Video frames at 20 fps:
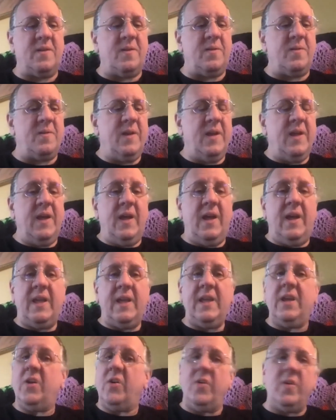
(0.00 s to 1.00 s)
So
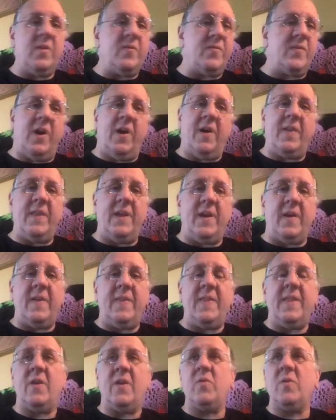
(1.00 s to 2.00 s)
he could have gone there,
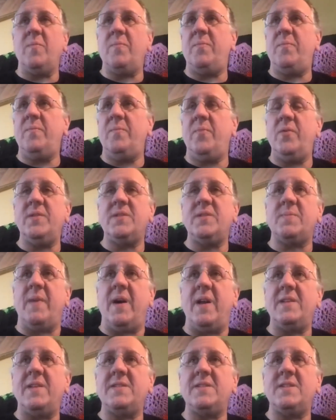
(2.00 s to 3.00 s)
and there were Buddhist
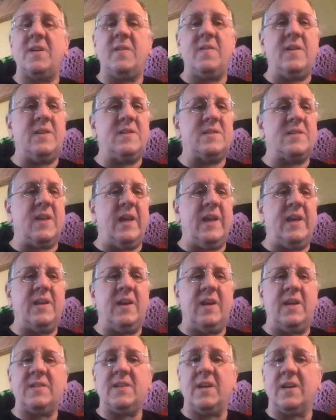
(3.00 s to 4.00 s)
monasteries like
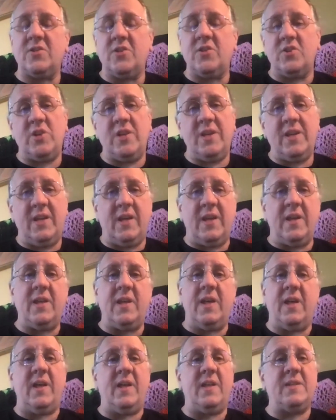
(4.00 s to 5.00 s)

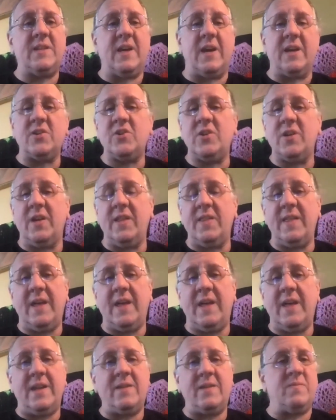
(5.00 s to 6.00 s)
Takshila,
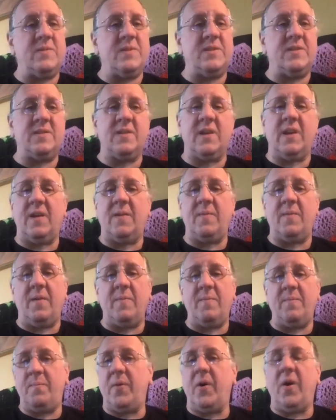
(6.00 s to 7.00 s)
that was
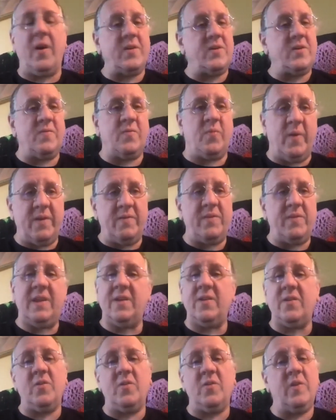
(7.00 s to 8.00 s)
part of one of the
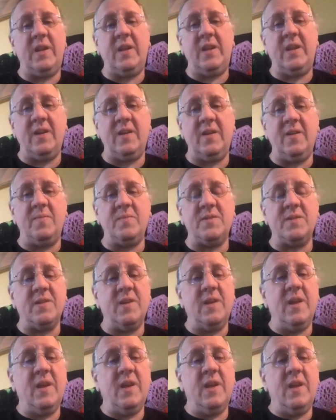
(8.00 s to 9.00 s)
Indo-Greek kingdoms.
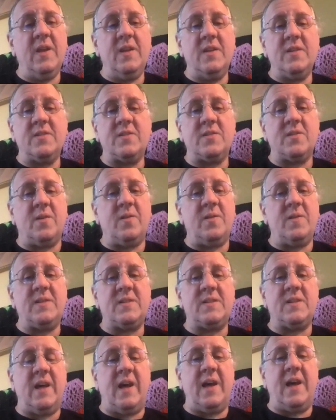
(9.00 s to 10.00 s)
So
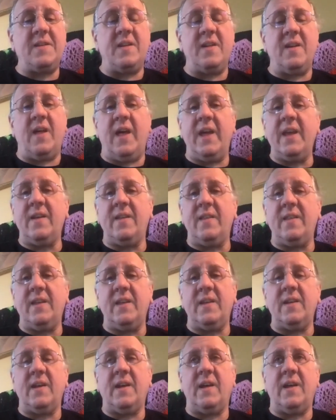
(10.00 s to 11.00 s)
it's not
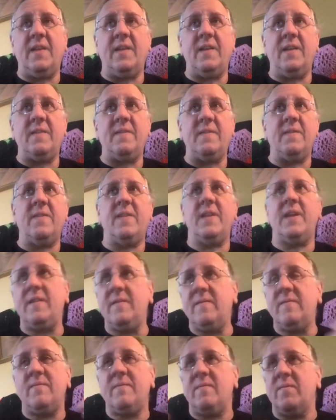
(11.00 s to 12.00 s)
unlikely that
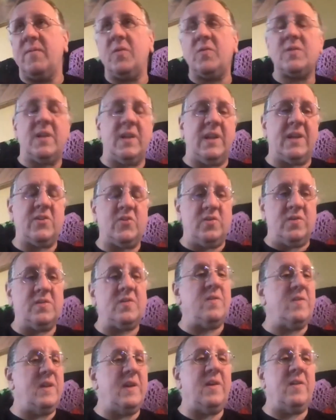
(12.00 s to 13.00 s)
those connections
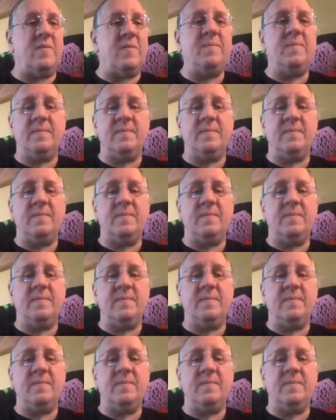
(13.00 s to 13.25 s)
are there.